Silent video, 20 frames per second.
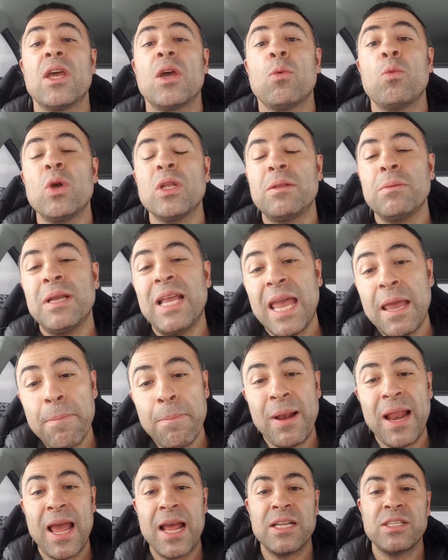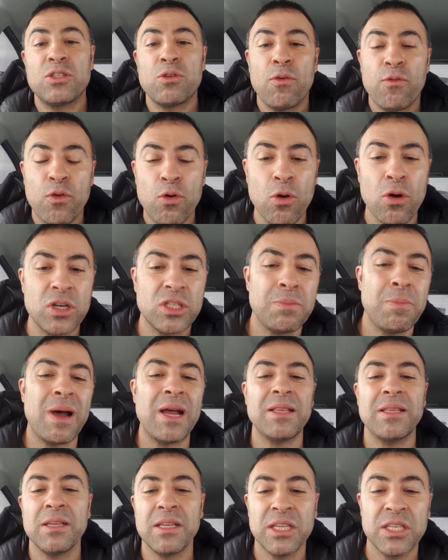with game plans, of course.
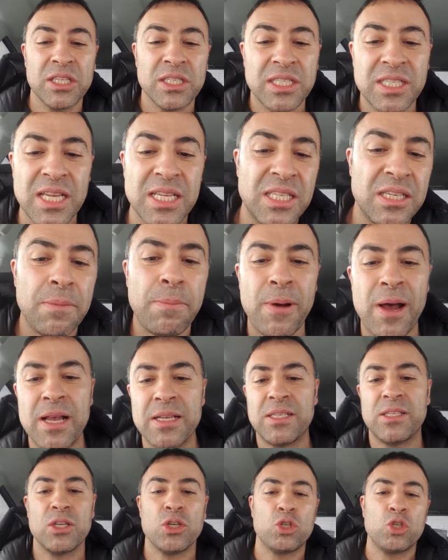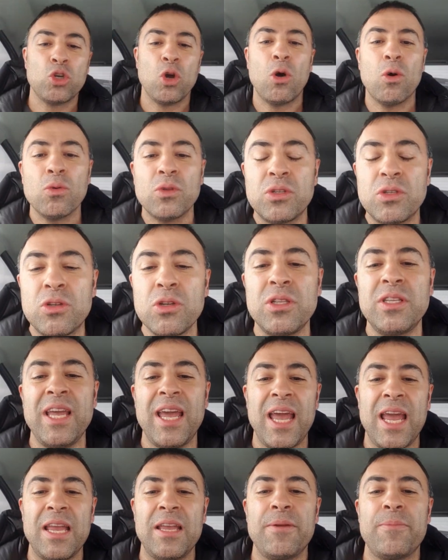But Tsitsipas showed
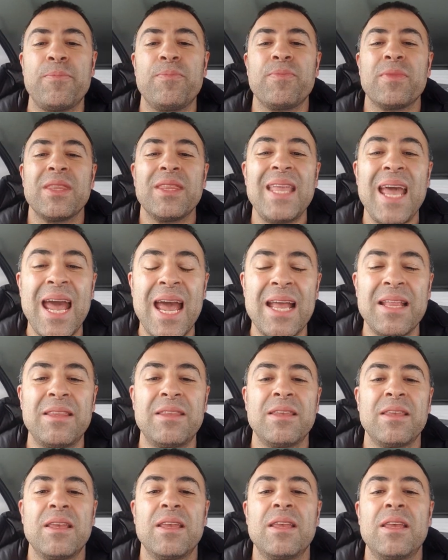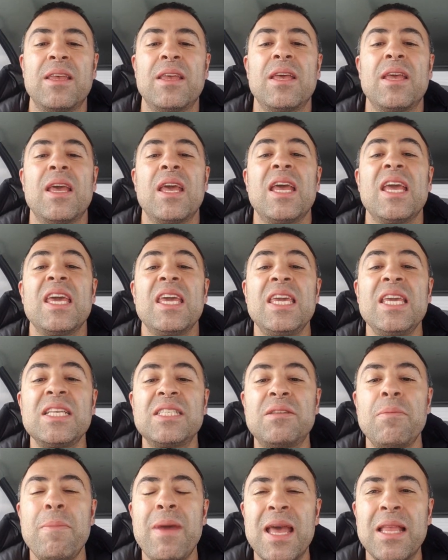today that
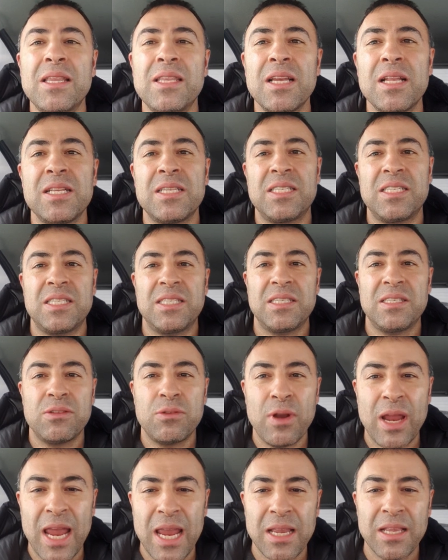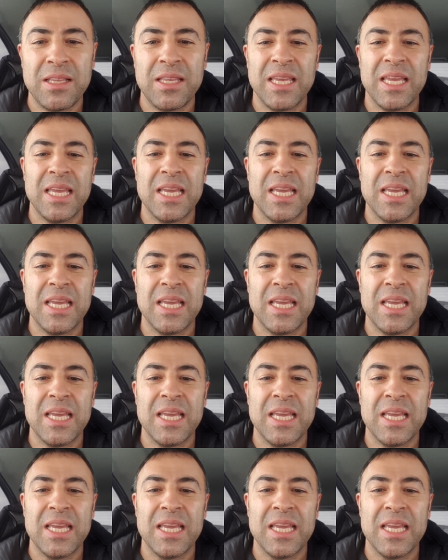his mental strength